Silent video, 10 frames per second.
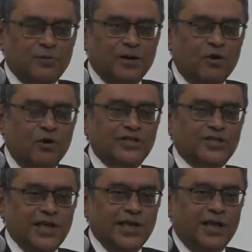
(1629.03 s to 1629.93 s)
Manmohan
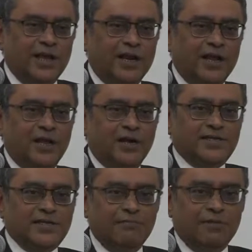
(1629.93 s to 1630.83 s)
Singh in
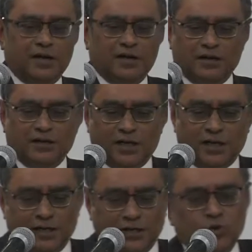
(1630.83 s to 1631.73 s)
December
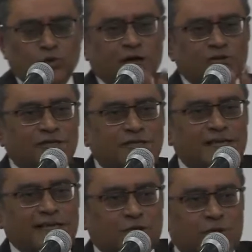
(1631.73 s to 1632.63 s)
uh,
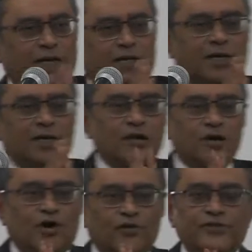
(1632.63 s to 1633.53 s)
2006 at a
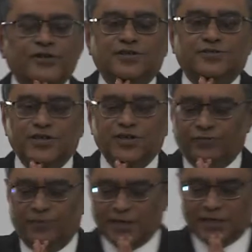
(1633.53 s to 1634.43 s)
conference of
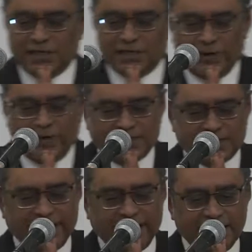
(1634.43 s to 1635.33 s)
chief ministers when he
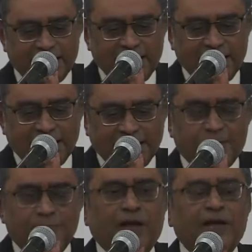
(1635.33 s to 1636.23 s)
said
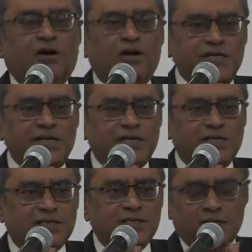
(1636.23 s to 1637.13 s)
that
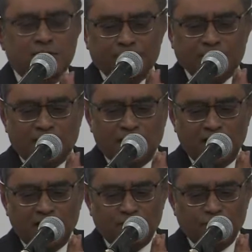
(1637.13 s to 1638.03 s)
minorities,
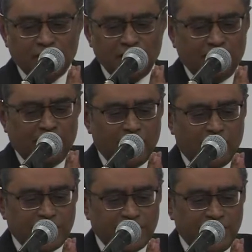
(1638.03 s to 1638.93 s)
particularly the Muslim
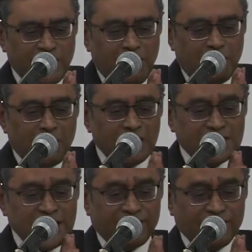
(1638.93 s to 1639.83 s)
minority,
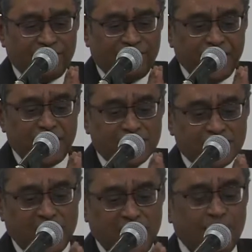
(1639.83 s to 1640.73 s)
must have the
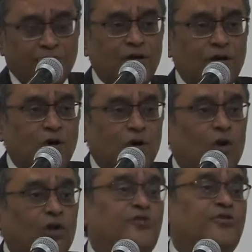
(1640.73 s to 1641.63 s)
first claim
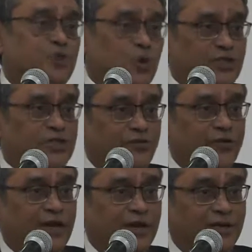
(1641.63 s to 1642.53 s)
on the resources of
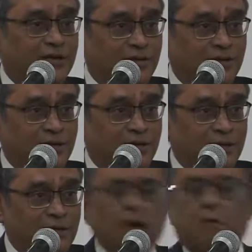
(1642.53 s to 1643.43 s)
India.
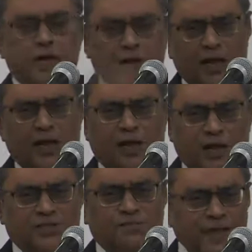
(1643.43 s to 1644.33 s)
A,
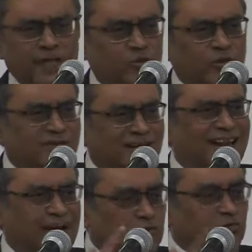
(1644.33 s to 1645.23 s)
a speech which
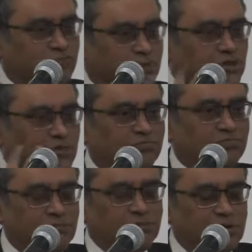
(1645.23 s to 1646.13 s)
led to,
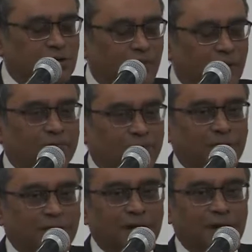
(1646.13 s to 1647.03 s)
to a, a
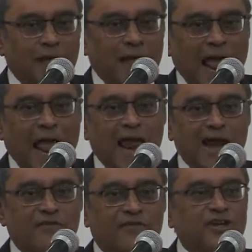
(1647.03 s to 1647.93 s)

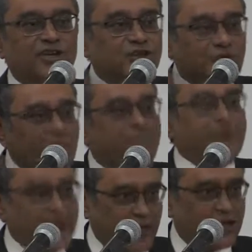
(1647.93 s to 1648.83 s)
had a very sharp
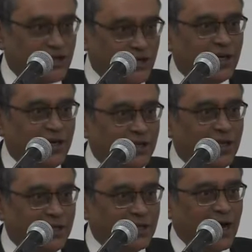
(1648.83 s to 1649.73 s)
reaction in,
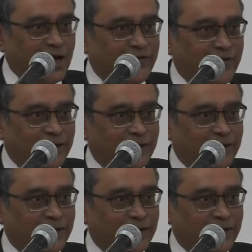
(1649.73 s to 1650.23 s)
in the country.